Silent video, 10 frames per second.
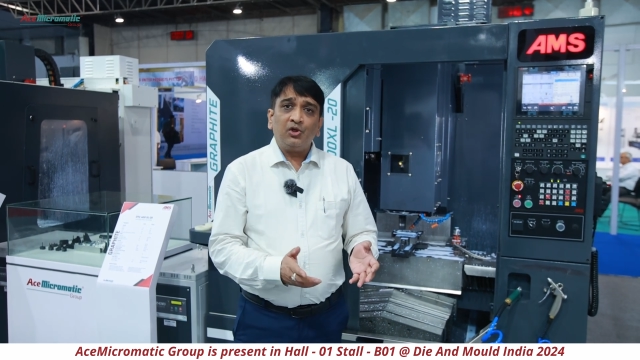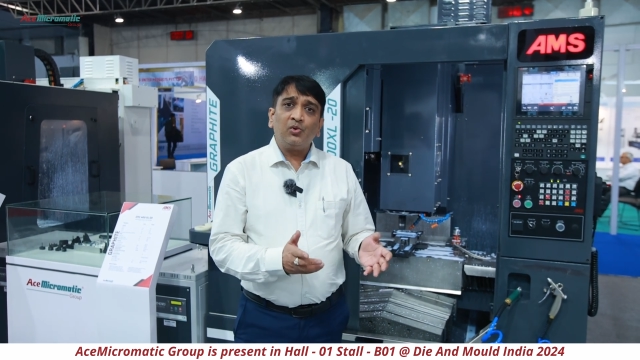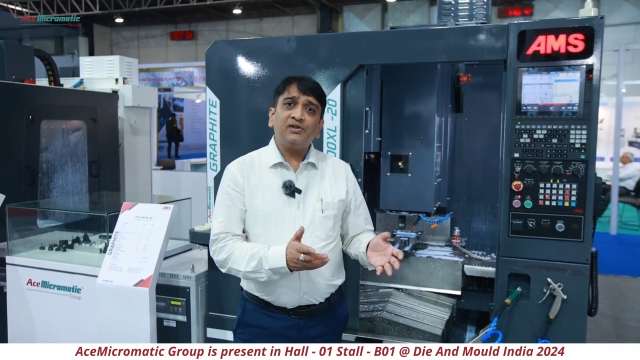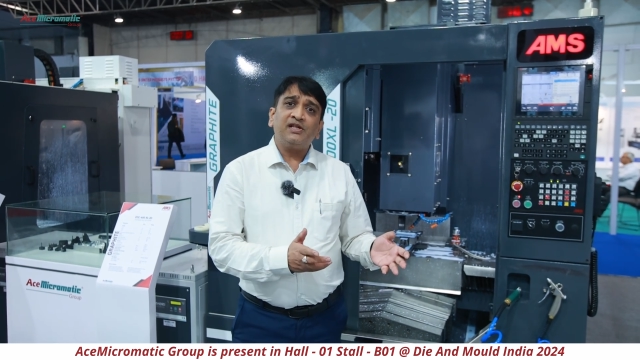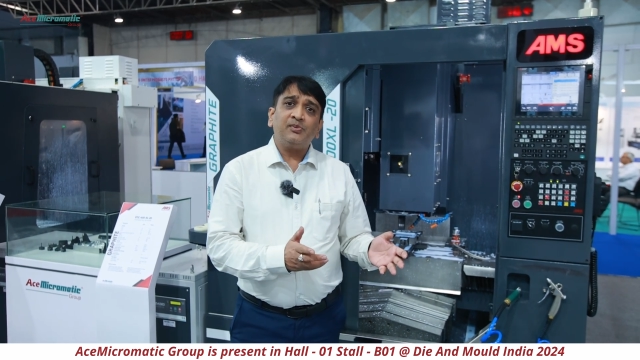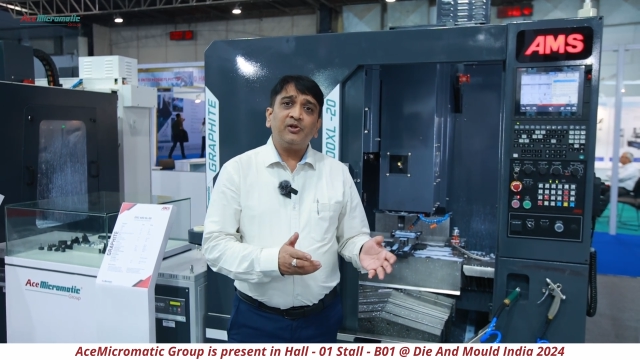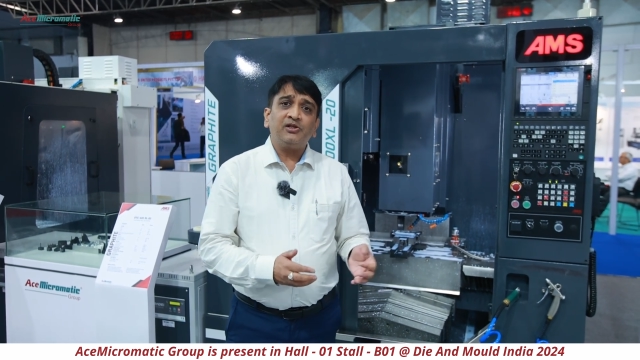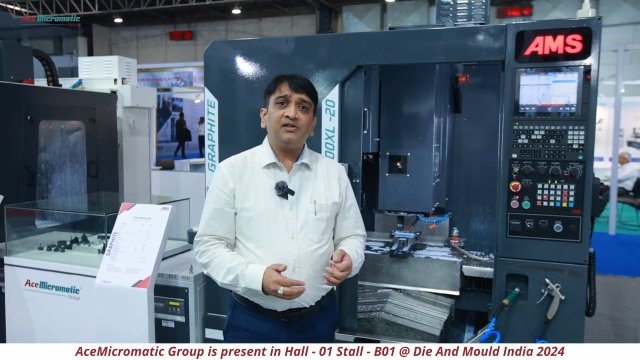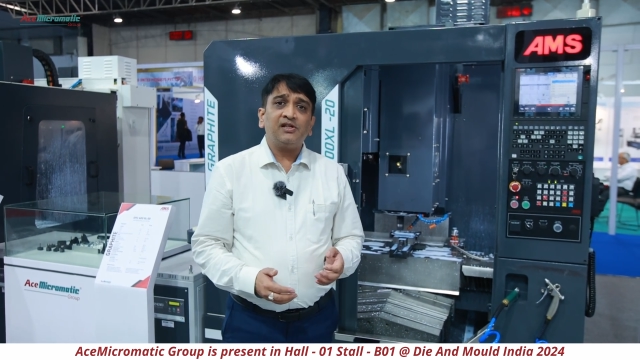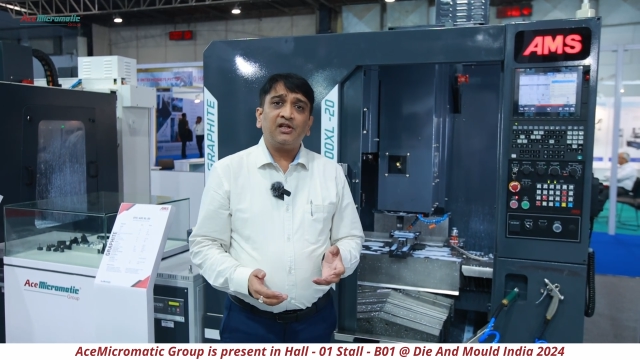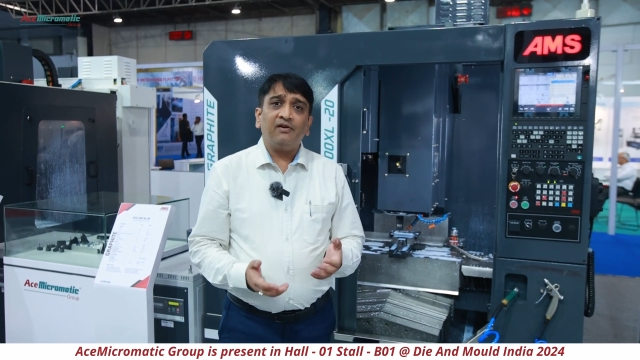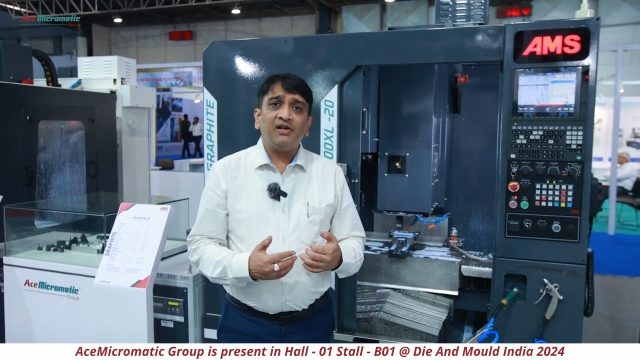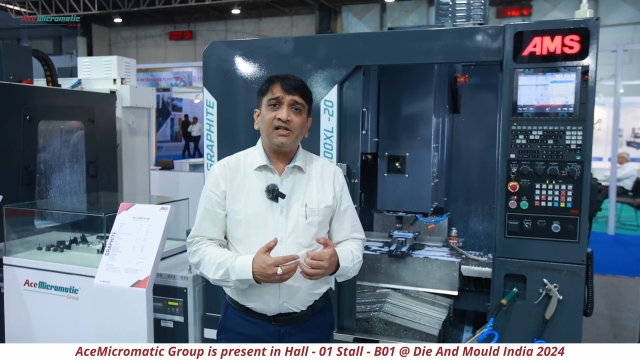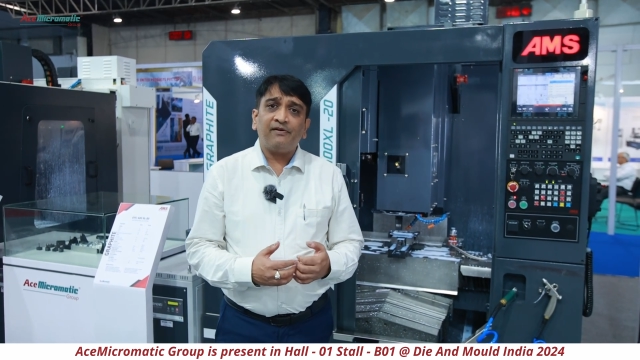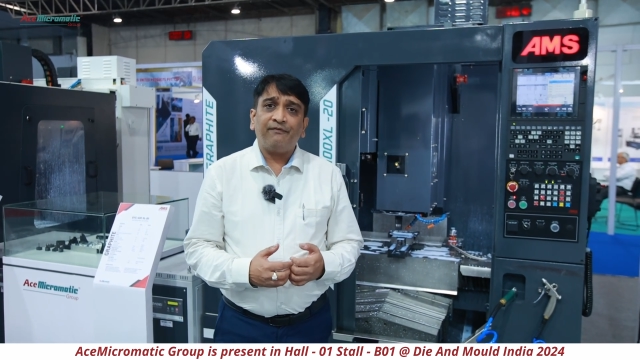used these machines and
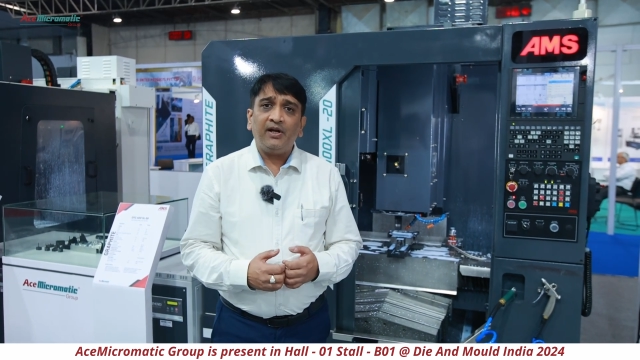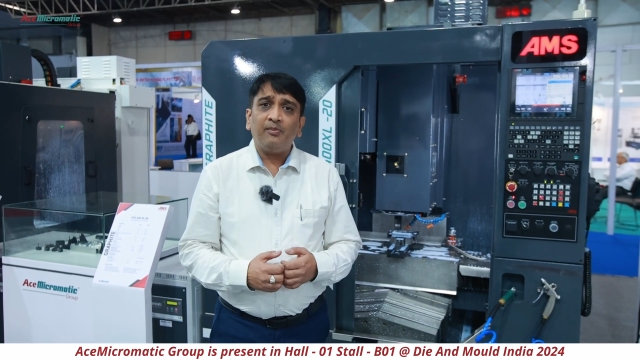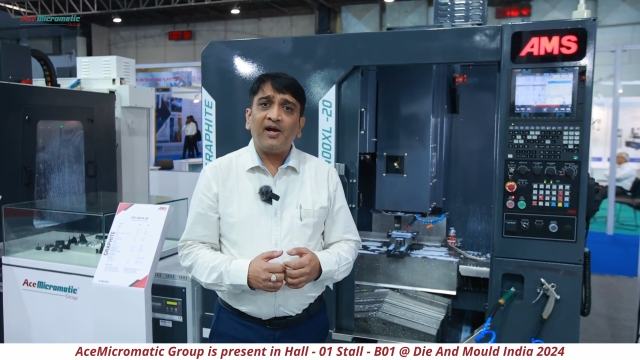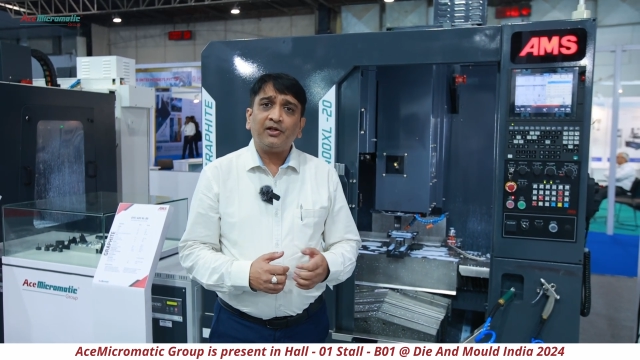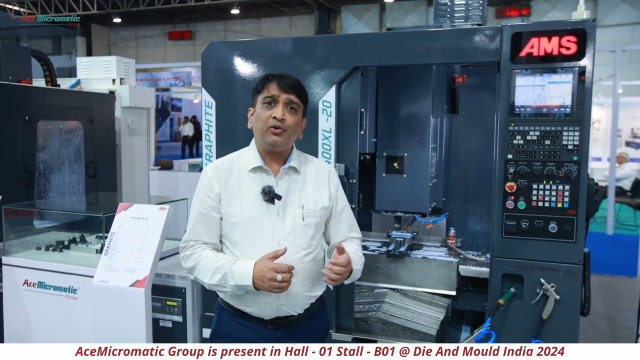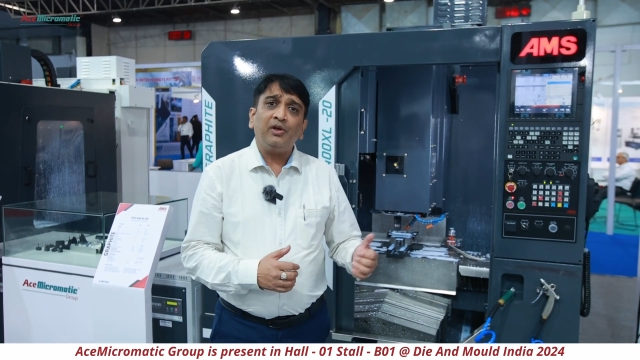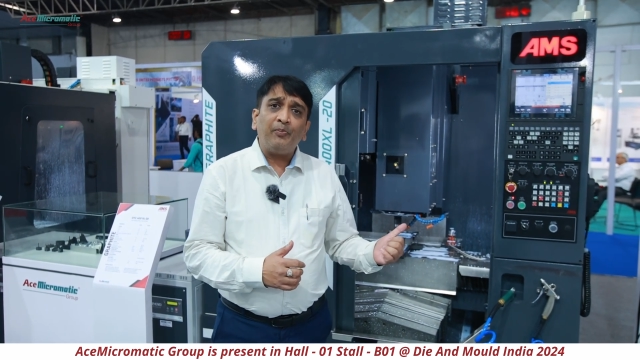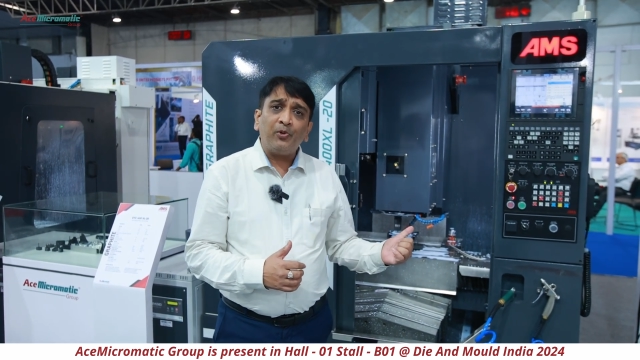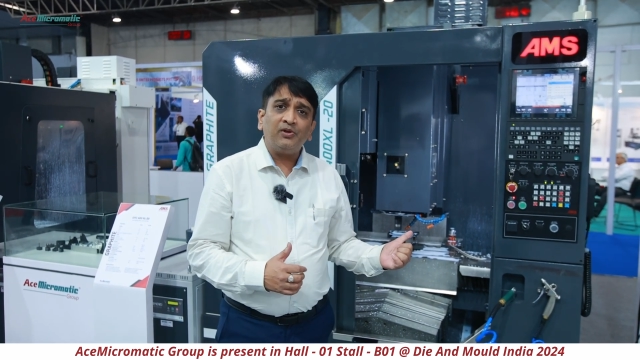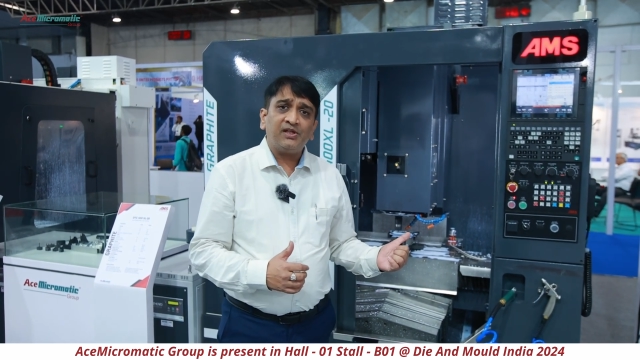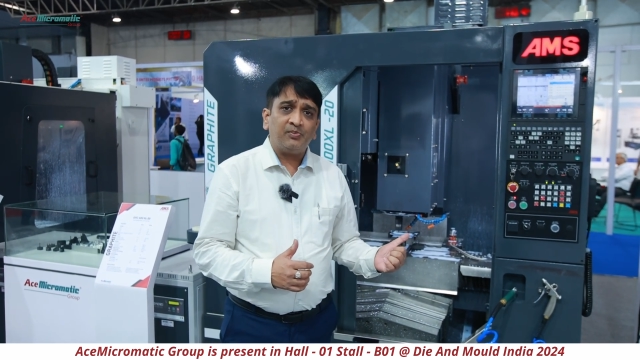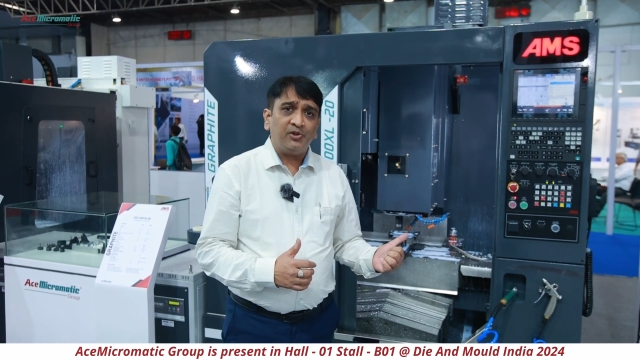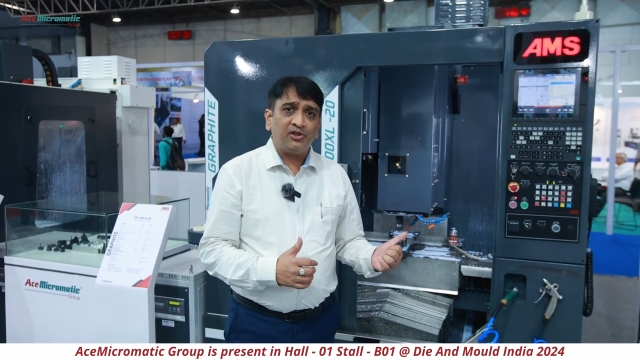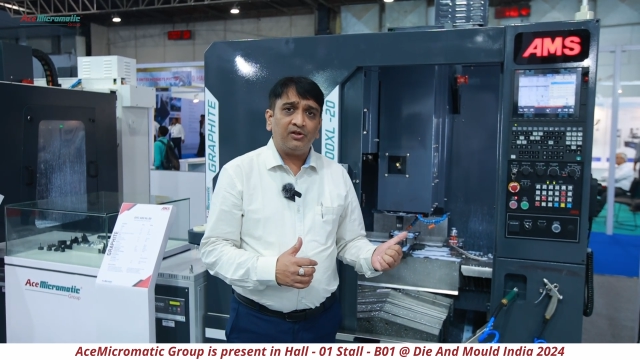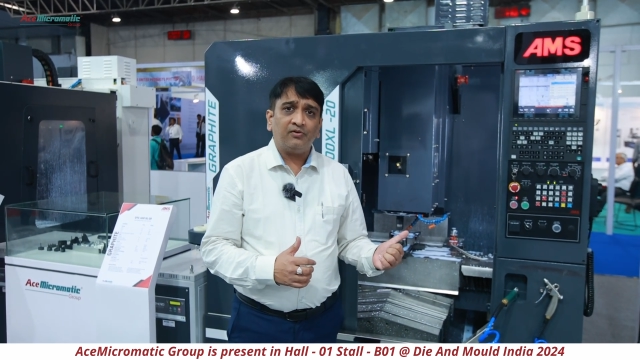given us the feedback to improve this
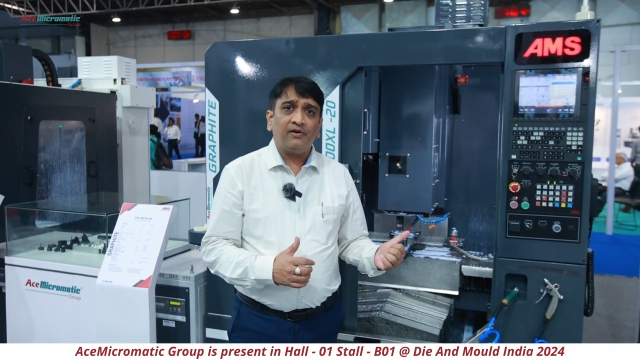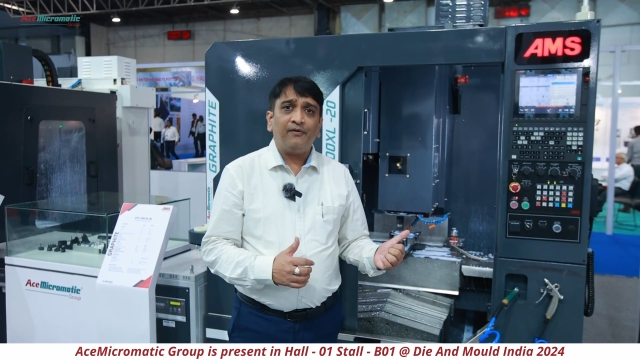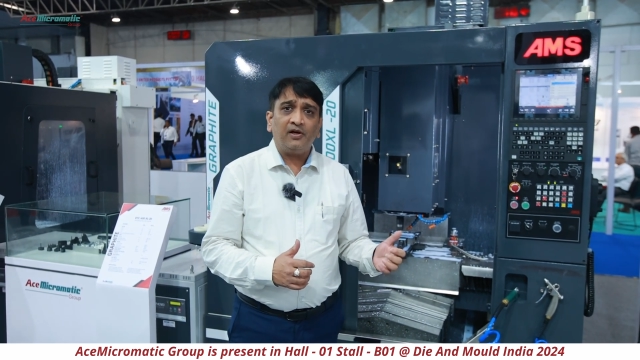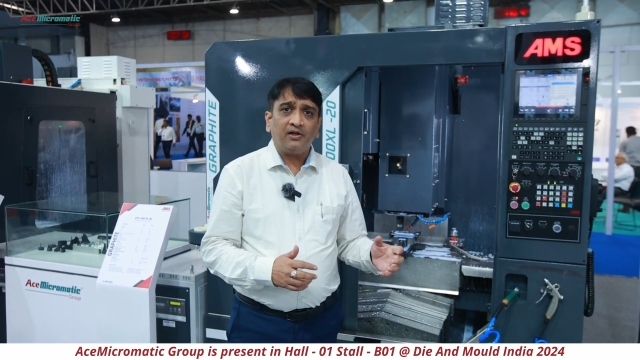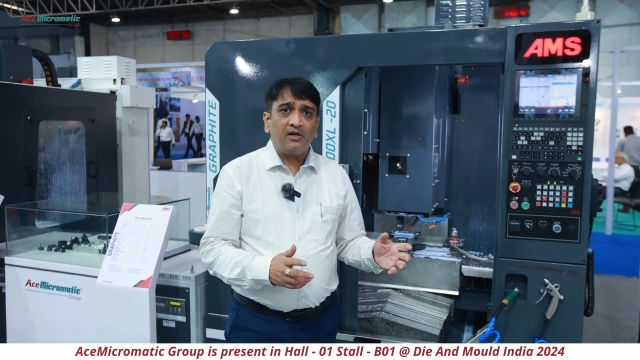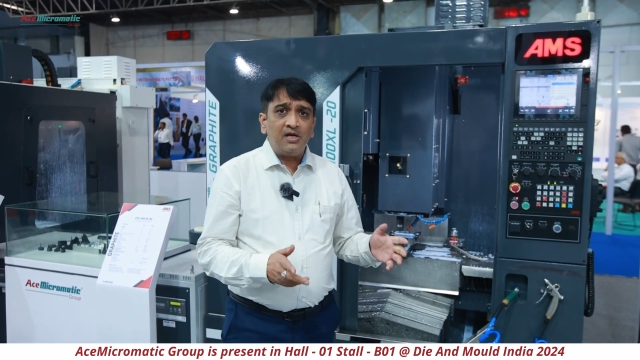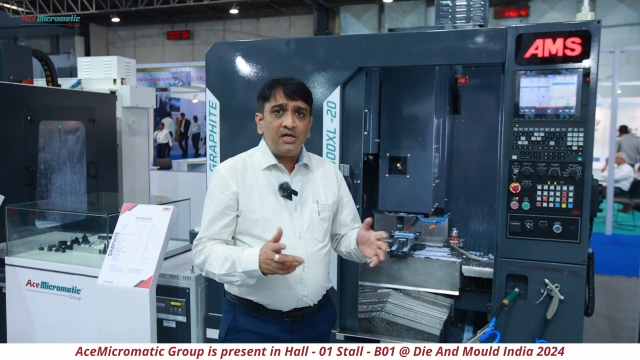machine to the further.